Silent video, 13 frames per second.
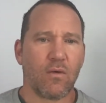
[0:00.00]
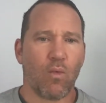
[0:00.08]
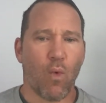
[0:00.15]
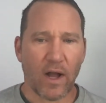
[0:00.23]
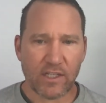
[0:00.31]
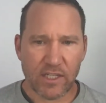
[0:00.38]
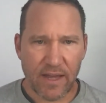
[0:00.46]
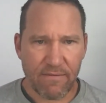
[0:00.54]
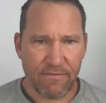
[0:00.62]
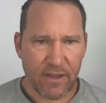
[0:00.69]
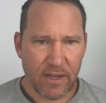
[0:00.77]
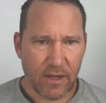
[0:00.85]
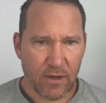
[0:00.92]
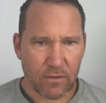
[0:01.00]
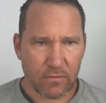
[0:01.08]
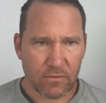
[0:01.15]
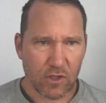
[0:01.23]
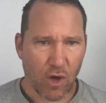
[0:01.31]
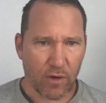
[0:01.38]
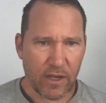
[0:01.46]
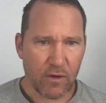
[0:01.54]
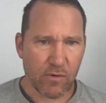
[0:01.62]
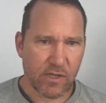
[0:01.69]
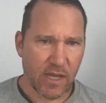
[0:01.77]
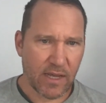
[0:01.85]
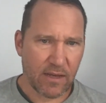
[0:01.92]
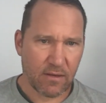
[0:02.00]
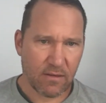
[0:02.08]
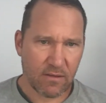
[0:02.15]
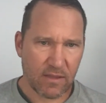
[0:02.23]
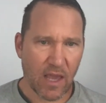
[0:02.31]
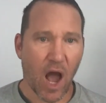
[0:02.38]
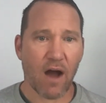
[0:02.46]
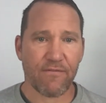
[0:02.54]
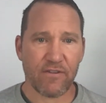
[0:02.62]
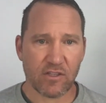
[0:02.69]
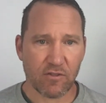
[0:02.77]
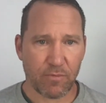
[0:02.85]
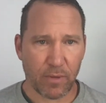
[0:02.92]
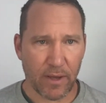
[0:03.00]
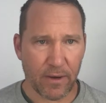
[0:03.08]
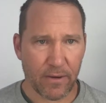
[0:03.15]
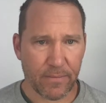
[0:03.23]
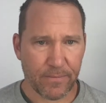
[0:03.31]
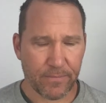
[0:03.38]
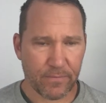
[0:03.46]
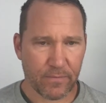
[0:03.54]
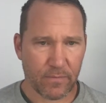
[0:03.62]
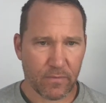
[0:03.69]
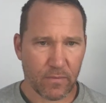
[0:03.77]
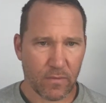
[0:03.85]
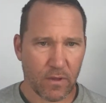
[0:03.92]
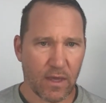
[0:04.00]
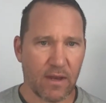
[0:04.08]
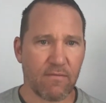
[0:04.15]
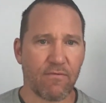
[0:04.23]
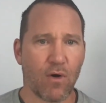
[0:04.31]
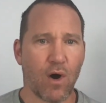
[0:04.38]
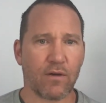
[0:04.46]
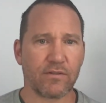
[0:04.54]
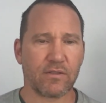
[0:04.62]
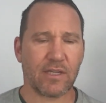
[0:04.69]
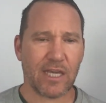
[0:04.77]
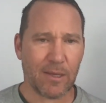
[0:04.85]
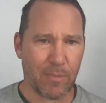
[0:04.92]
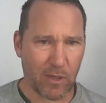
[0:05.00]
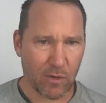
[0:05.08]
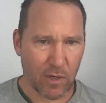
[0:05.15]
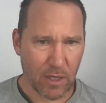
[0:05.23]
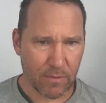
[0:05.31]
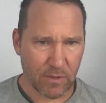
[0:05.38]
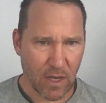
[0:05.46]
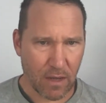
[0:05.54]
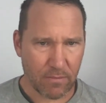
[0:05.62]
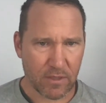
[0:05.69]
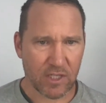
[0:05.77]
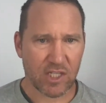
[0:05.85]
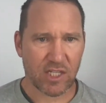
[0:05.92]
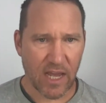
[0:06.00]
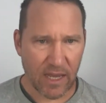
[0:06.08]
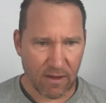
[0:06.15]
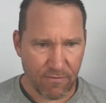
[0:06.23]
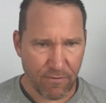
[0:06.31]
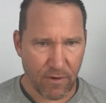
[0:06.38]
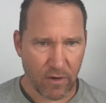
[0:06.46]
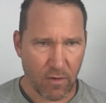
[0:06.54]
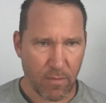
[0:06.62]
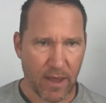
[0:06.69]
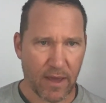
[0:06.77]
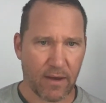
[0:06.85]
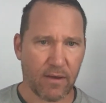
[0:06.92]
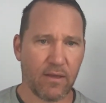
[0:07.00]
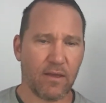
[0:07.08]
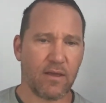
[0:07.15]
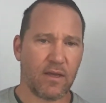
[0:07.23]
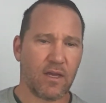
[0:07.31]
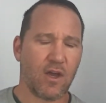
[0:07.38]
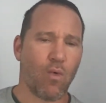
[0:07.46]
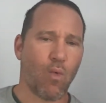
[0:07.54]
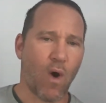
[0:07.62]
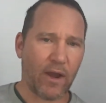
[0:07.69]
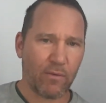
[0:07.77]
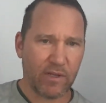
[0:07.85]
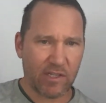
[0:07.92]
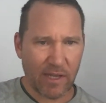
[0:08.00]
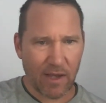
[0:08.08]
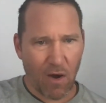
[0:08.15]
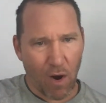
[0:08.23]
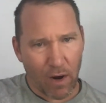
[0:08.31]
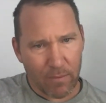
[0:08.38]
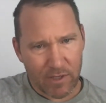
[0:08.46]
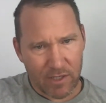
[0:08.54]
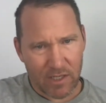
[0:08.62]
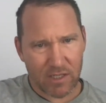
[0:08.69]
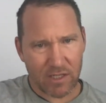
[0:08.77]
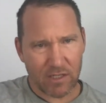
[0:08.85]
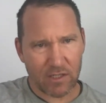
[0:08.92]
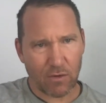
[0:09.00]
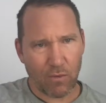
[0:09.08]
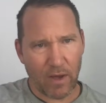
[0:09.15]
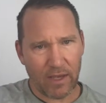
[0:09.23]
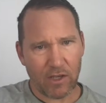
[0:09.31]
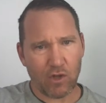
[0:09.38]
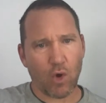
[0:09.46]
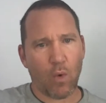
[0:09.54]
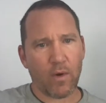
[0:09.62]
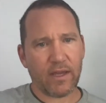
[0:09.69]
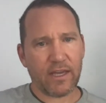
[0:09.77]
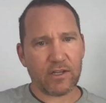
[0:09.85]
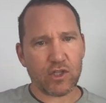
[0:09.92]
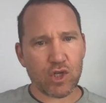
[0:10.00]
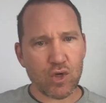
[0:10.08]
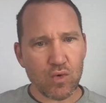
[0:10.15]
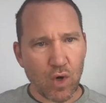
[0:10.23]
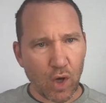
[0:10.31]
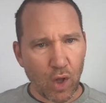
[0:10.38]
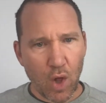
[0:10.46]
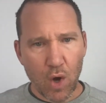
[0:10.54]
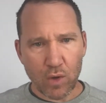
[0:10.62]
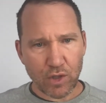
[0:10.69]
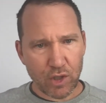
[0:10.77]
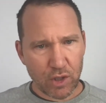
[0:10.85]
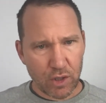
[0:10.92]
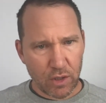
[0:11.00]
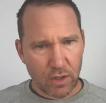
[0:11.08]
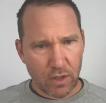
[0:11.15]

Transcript: watch that video. It's called Irritate the Offensive Player. It involves keeping your hips up, staying in front of your man. Why do we stay arm's distance away? You don't want to get too close